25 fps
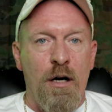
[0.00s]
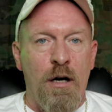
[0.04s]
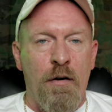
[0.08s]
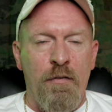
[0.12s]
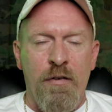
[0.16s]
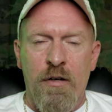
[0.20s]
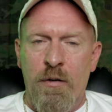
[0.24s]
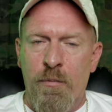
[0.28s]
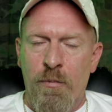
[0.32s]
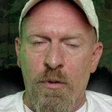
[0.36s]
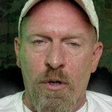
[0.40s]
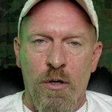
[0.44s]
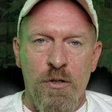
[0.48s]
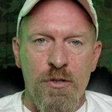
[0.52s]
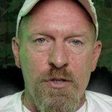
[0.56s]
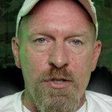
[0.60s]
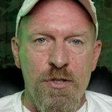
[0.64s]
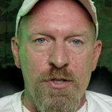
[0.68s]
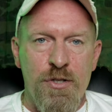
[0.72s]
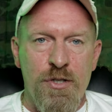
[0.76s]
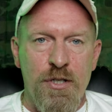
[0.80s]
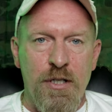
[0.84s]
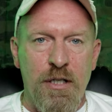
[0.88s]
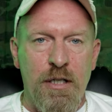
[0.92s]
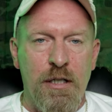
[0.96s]
of an
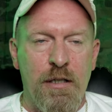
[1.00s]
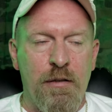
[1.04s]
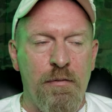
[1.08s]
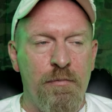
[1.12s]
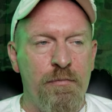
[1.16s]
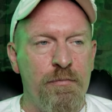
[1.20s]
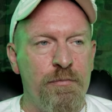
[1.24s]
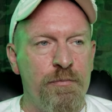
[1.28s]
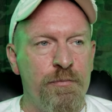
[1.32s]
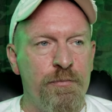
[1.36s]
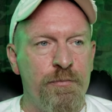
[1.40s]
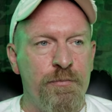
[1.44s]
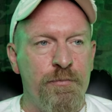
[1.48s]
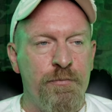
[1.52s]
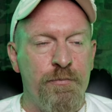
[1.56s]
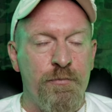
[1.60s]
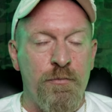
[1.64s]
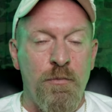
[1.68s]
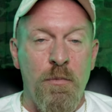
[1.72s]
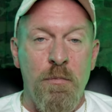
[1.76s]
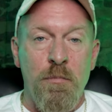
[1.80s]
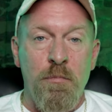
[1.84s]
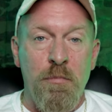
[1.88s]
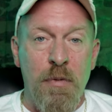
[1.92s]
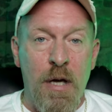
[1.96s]
emergency,
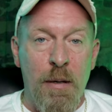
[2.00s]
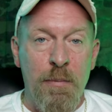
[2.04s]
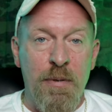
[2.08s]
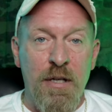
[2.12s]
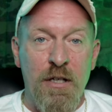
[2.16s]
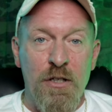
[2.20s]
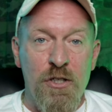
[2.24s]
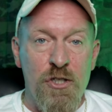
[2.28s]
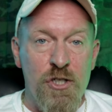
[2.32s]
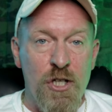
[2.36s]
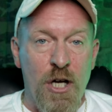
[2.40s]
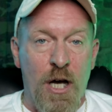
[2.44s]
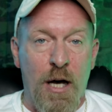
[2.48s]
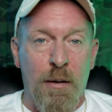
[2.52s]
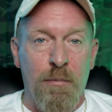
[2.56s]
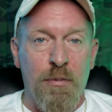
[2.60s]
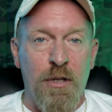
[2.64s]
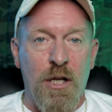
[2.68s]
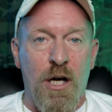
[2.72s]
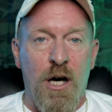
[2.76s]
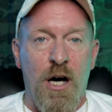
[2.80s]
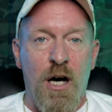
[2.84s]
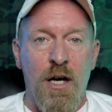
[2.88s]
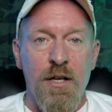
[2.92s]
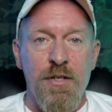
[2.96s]
maybe a job
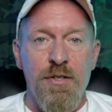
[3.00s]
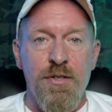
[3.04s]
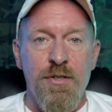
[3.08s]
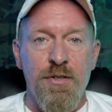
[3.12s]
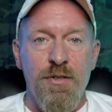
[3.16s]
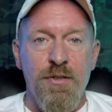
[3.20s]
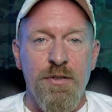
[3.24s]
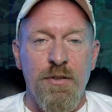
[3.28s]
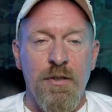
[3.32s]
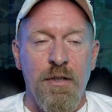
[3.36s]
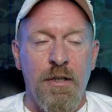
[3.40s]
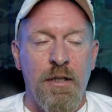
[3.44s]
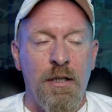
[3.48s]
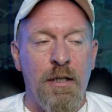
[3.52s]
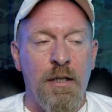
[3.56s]
loss,